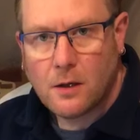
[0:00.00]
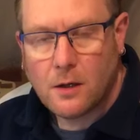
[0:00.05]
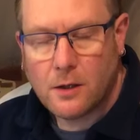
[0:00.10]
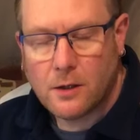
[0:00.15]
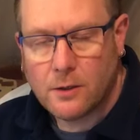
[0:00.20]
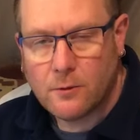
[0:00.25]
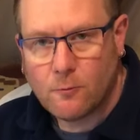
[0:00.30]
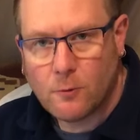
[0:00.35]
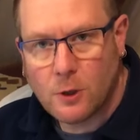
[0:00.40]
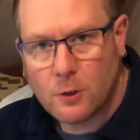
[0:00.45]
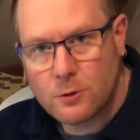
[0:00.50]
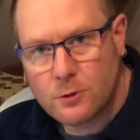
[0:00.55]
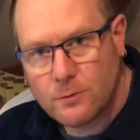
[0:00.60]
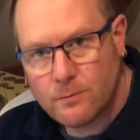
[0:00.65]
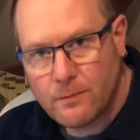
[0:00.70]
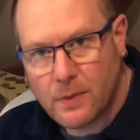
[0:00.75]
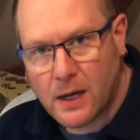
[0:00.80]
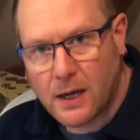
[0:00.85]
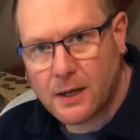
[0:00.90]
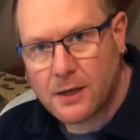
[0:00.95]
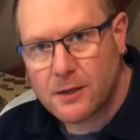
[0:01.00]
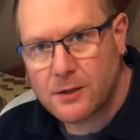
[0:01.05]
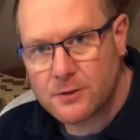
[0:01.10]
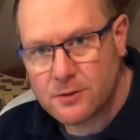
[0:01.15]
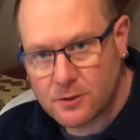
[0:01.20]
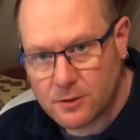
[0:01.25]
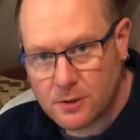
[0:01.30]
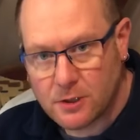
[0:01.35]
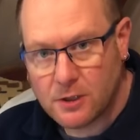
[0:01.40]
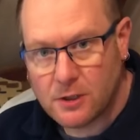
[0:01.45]
Hi and welcome back
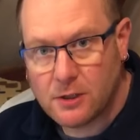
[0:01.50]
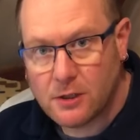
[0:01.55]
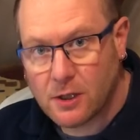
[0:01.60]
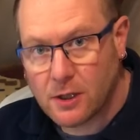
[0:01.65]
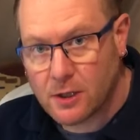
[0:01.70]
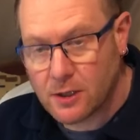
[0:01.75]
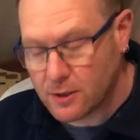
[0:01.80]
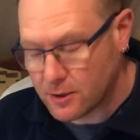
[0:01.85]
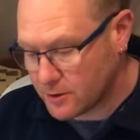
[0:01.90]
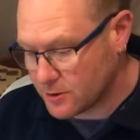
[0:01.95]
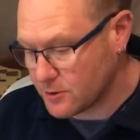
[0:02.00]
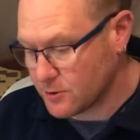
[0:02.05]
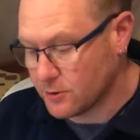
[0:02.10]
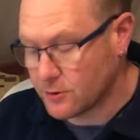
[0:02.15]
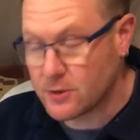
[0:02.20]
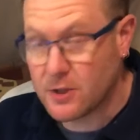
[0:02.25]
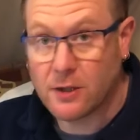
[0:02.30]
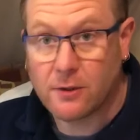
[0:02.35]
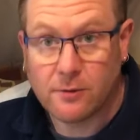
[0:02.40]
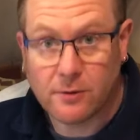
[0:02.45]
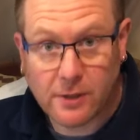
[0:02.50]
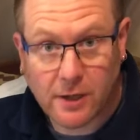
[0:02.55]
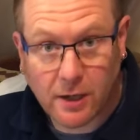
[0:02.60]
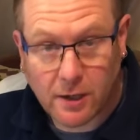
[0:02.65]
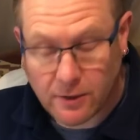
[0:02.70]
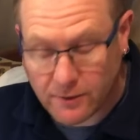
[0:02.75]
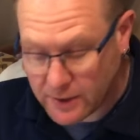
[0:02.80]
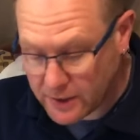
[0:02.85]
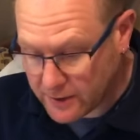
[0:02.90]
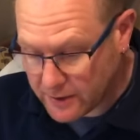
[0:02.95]
to the Saw Tackle
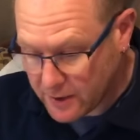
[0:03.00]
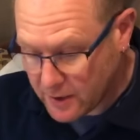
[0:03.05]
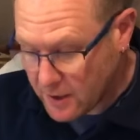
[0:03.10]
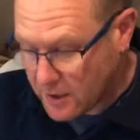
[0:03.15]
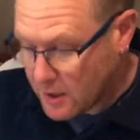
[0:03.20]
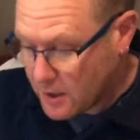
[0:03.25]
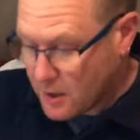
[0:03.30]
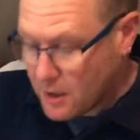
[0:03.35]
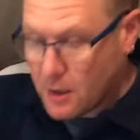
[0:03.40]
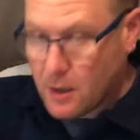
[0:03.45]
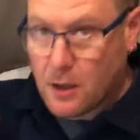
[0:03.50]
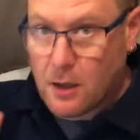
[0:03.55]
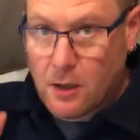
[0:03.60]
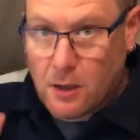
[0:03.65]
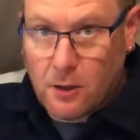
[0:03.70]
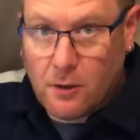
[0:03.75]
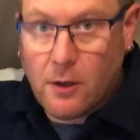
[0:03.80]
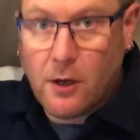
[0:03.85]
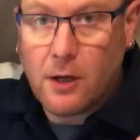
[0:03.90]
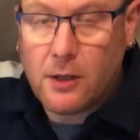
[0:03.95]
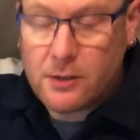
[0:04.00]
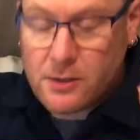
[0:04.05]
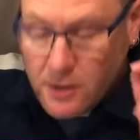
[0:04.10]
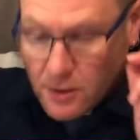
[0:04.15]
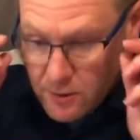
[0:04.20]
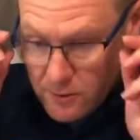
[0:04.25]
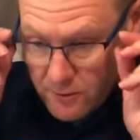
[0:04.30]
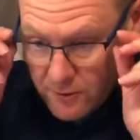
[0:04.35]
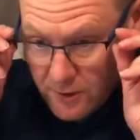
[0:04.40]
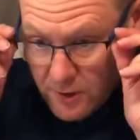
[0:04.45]
Caravan. Right,
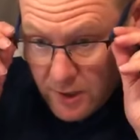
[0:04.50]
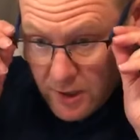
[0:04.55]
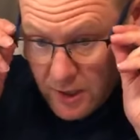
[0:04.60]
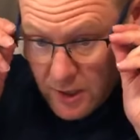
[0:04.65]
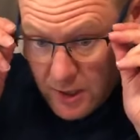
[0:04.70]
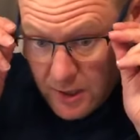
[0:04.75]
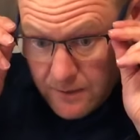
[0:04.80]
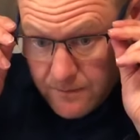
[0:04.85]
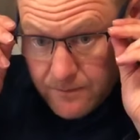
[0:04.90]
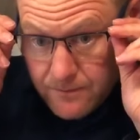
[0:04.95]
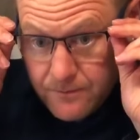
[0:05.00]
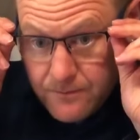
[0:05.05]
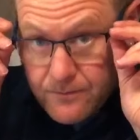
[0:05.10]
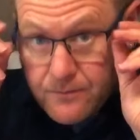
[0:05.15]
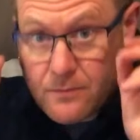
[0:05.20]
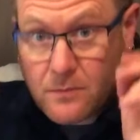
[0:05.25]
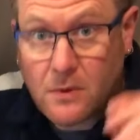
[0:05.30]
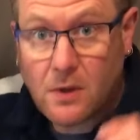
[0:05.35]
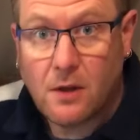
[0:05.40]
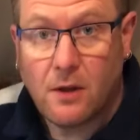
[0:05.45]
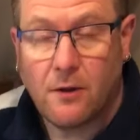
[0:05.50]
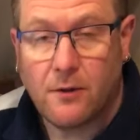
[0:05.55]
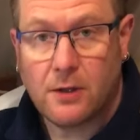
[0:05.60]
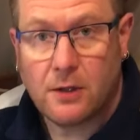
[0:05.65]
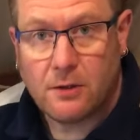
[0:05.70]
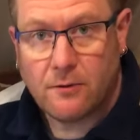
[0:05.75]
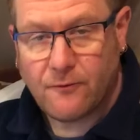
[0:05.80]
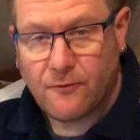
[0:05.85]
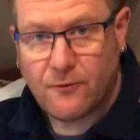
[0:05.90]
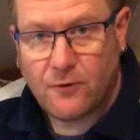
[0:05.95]
so I
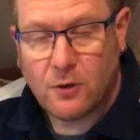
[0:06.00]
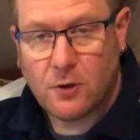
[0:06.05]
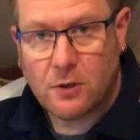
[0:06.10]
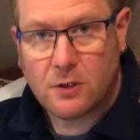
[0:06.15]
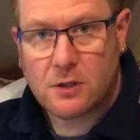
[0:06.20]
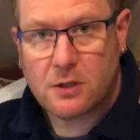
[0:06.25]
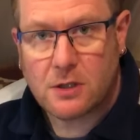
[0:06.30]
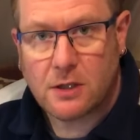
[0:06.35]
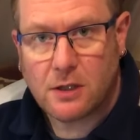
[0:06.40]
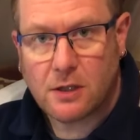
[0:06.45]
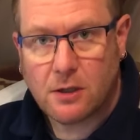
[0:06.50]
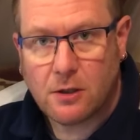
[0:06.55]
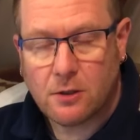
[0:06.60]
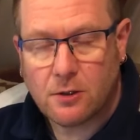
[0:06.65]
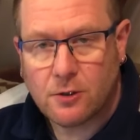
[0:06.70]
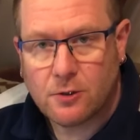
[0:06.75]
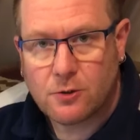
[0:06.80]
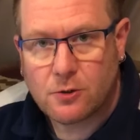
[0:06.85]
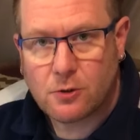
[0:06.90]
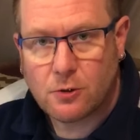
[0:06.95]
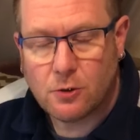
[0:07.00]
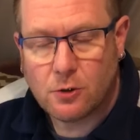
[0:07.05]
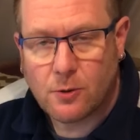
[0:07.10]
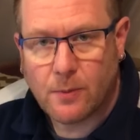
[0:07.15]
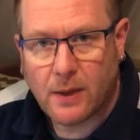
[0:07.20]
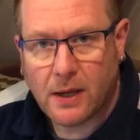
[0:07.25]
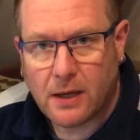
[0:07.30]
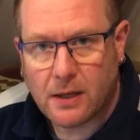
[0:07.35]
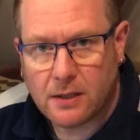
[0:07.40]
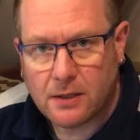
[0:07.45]
think first thing I'm going to talk
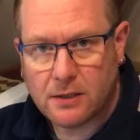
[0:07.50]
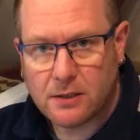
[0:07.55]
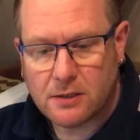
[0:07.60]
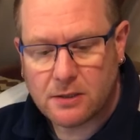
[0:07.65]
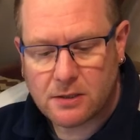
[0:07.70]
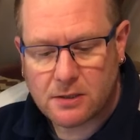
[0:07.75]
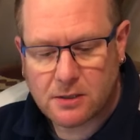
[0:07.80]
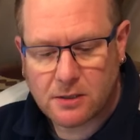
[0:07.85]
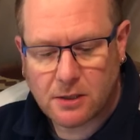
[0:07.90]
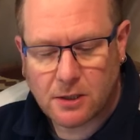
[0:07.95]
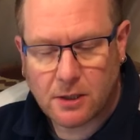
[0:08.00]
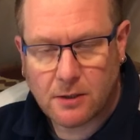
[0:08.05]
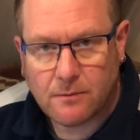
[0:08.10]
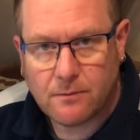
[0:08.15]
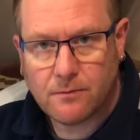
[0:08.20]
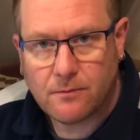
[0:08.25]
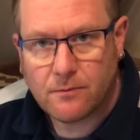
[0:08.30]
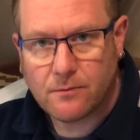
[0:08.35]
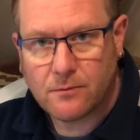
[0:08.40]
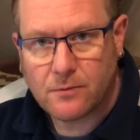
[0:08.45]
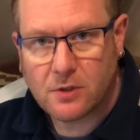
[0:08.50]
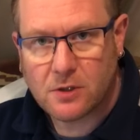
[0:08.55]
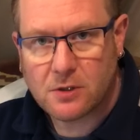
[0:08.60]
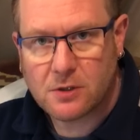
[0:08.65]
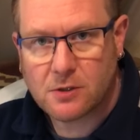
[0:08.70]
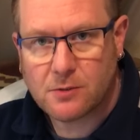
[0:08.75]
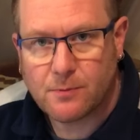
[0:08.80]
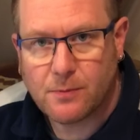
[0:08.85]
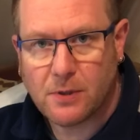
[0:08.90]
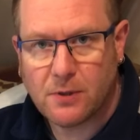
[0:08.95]
about is
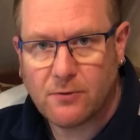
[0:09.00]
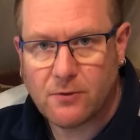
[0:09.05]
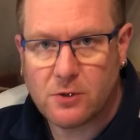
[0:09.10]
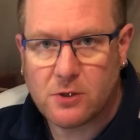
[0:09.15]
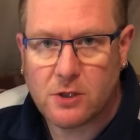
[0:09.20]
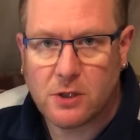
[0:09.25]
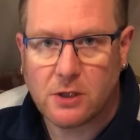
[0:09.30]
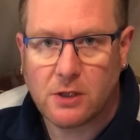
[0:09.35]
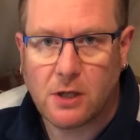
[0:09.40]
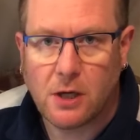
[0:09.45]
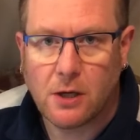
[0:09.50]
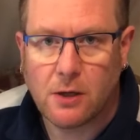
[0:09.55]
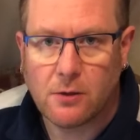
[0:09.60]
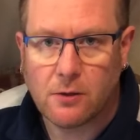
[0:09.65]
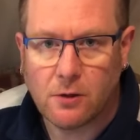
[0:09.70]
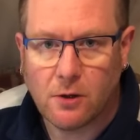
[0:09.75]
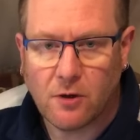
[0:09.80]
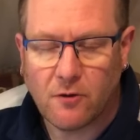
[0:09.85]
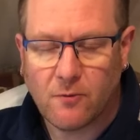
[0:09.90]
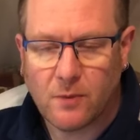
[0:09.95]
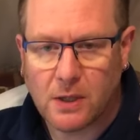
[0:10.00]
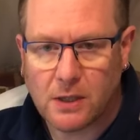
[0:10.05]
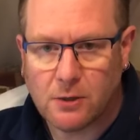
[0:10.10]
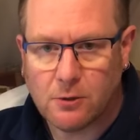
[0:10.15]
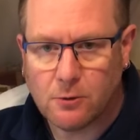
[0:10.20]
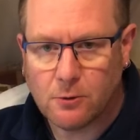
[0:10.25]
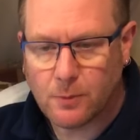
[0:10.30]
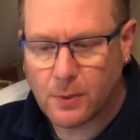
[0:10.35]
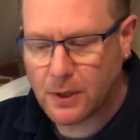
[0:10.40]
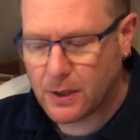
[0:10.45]
this bit of a jig that I've made
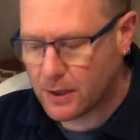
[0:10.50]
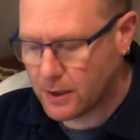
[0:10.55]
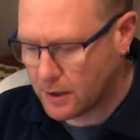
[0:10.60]
up.